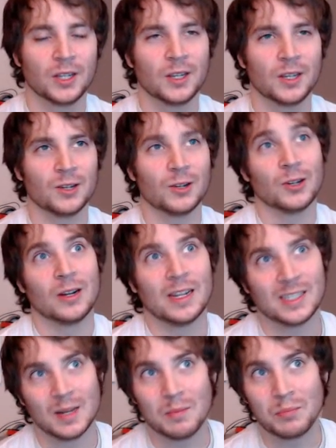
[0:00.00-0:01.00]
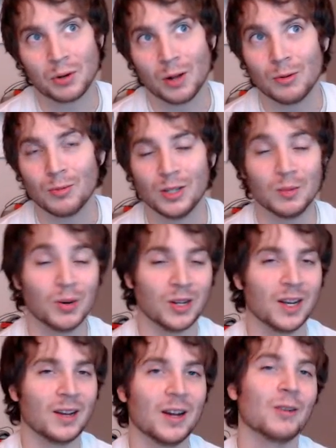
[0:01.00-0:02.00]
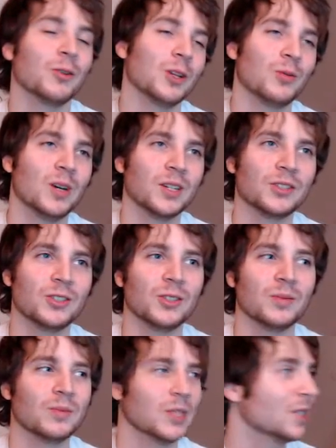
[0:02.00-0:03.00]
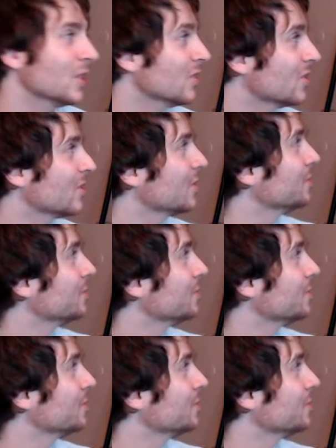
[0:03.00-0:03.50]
I say probably, but I really want to because